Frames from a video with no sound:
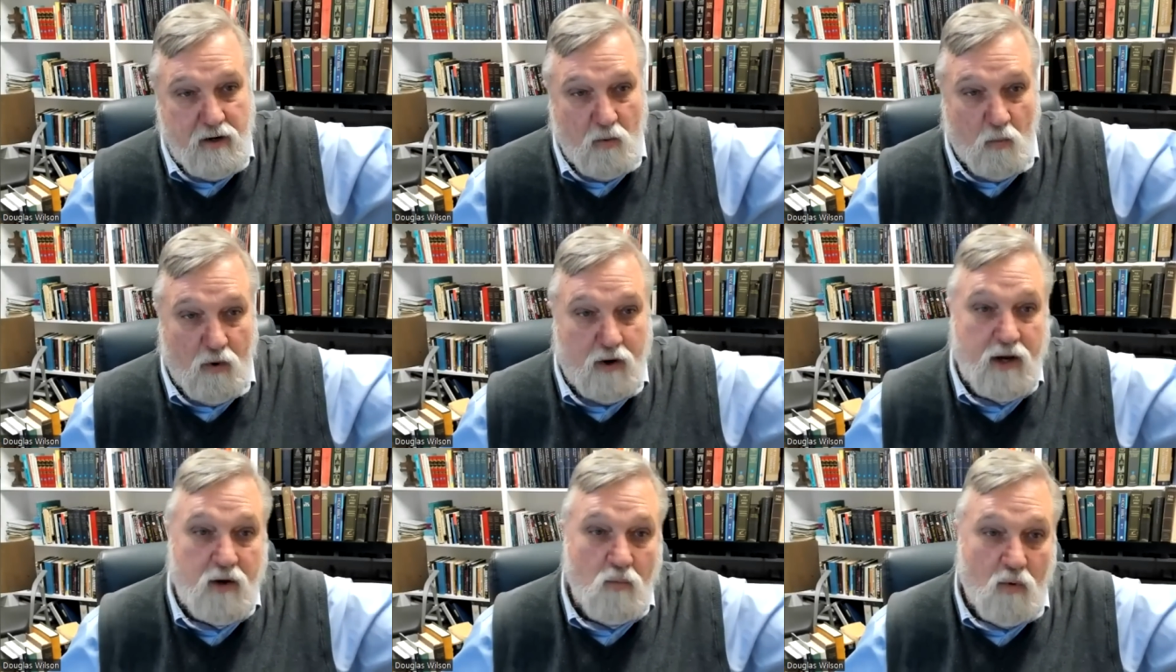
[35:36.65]

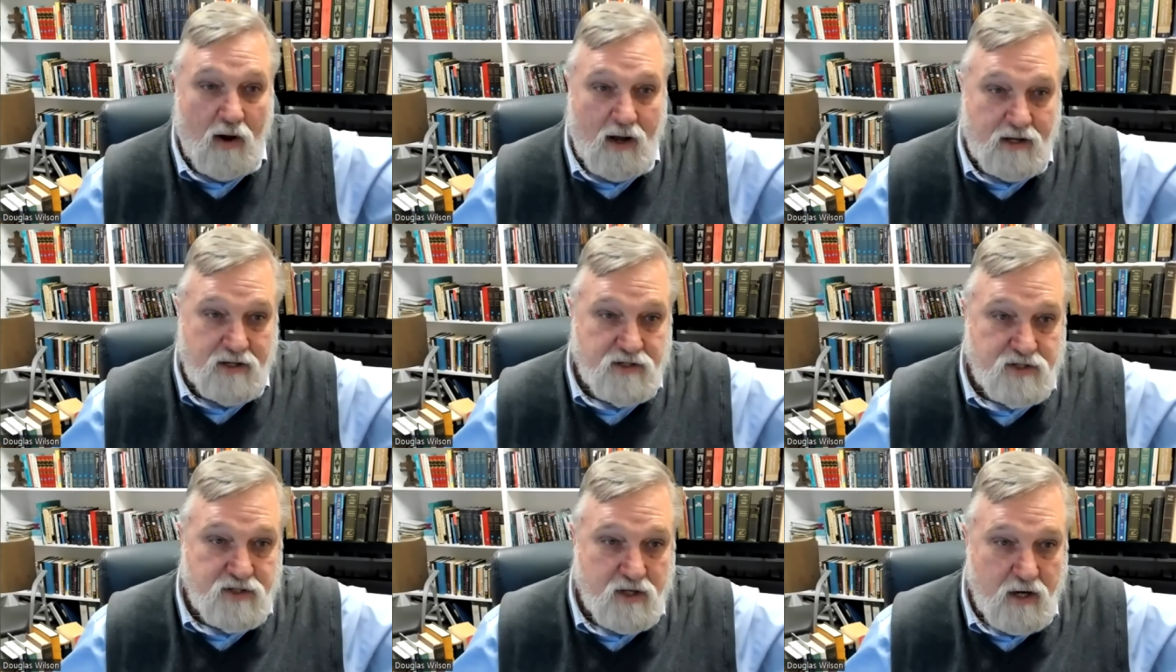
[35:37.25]
where he
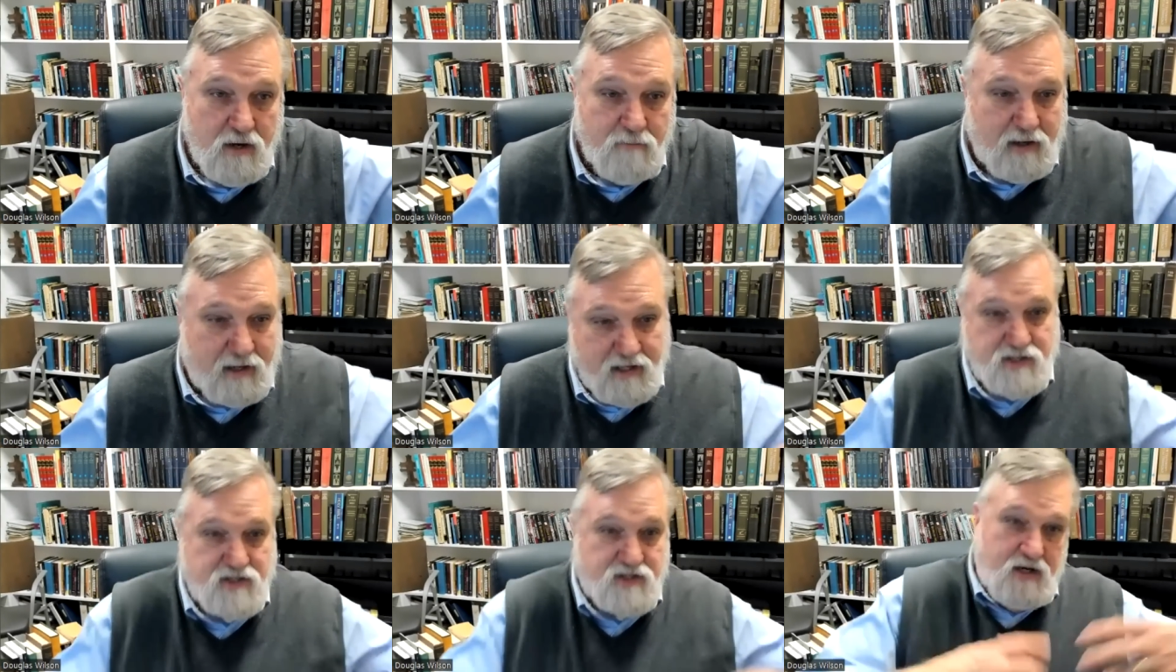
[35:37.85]
was
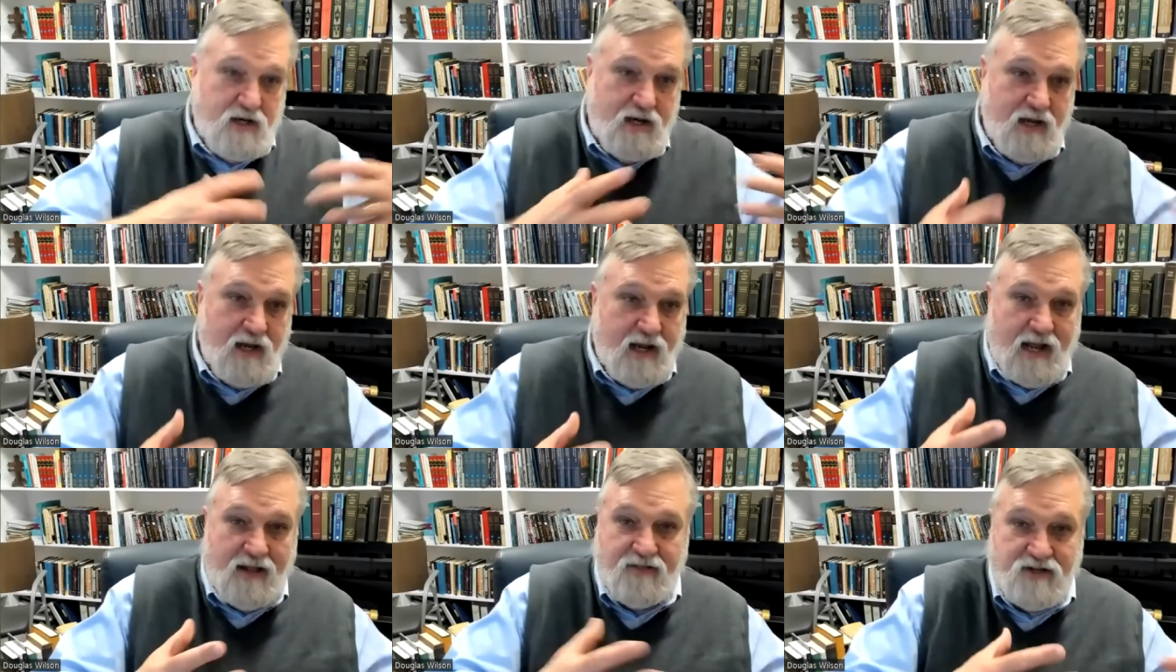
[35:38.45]
because he
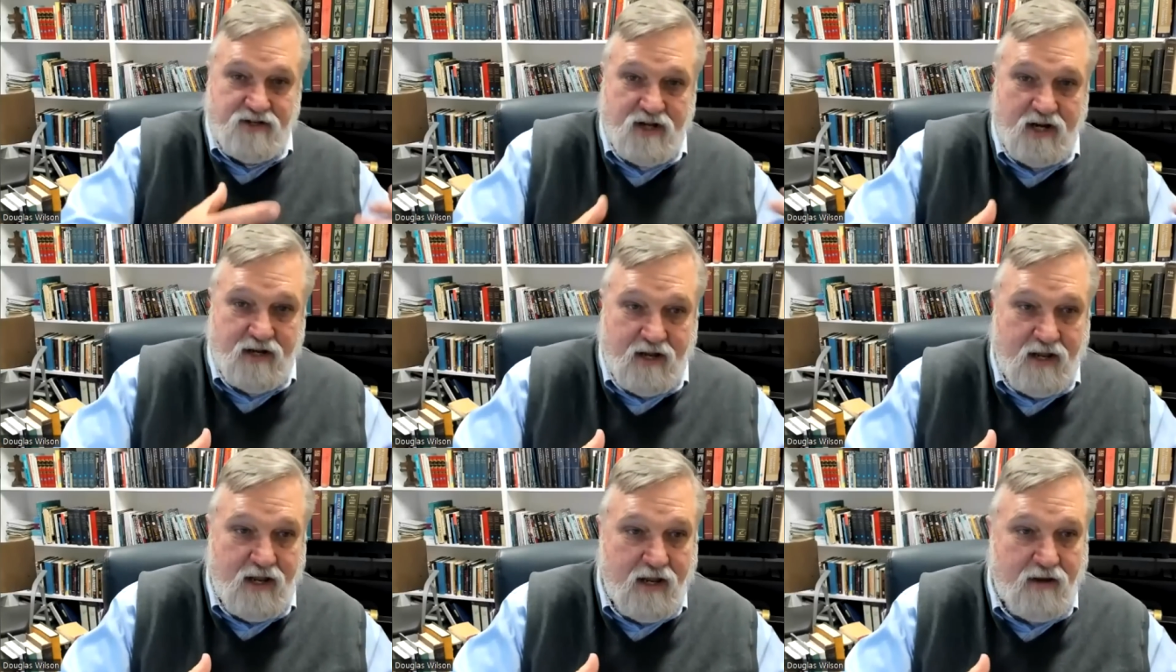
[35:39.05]
had this
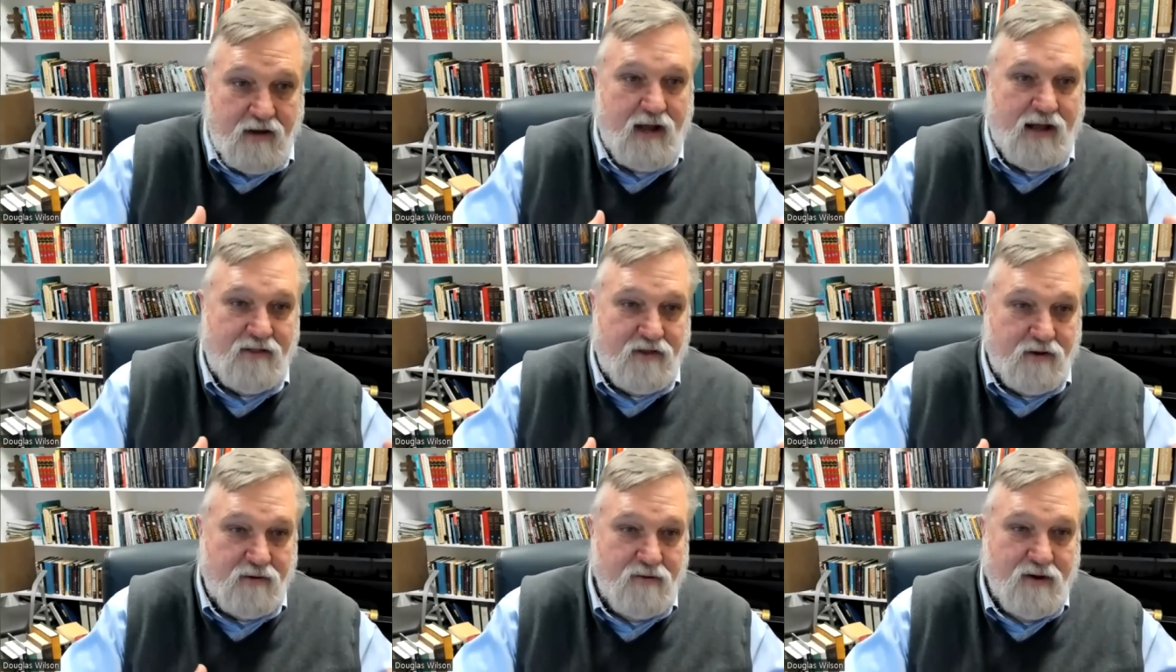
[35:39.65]
idea he had
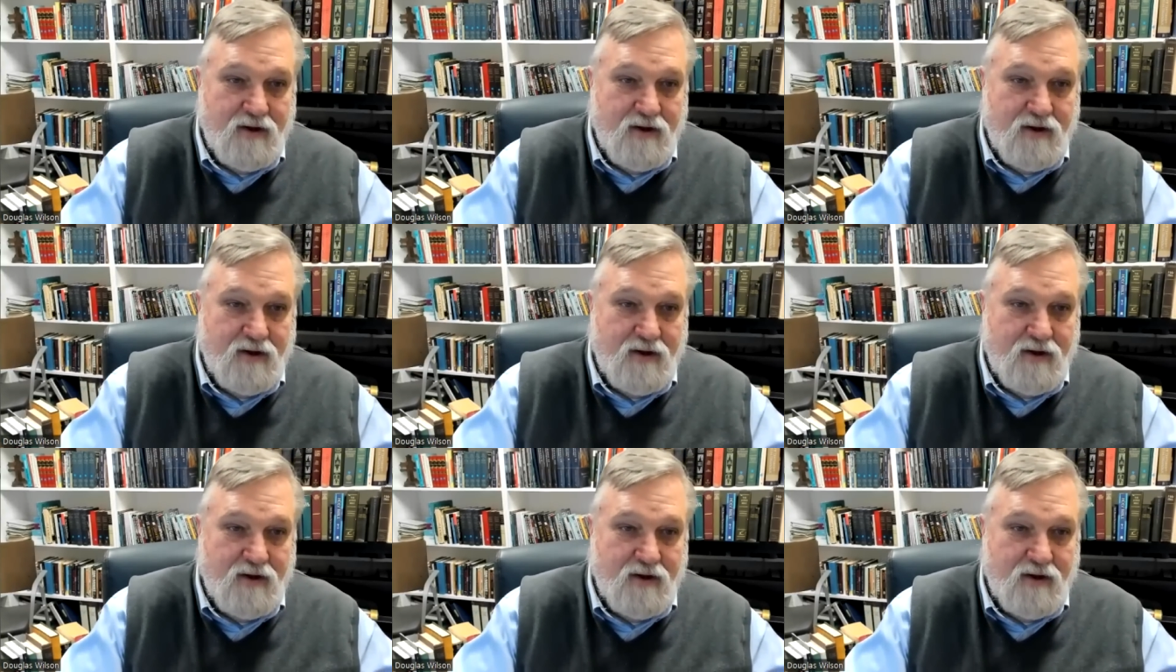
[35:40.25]
the